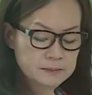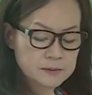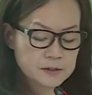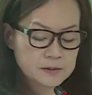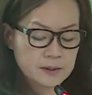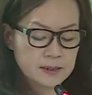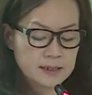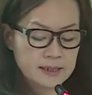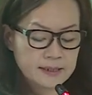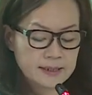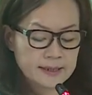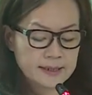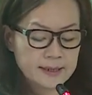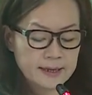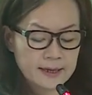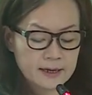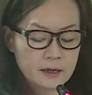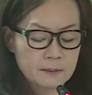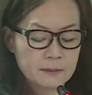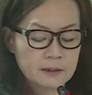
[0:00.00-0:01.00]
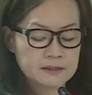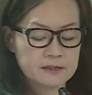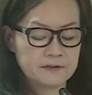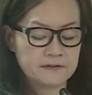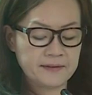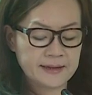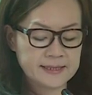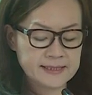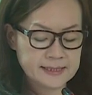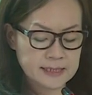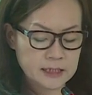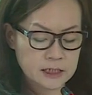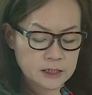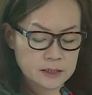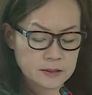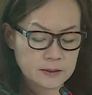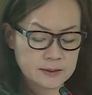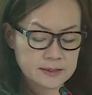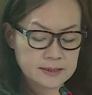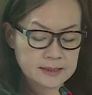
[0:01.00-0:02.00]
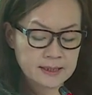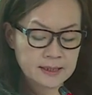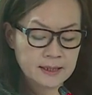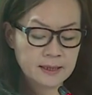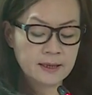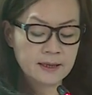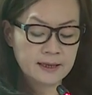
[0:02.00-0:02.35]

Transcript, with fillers: them to learn and care about defense issues,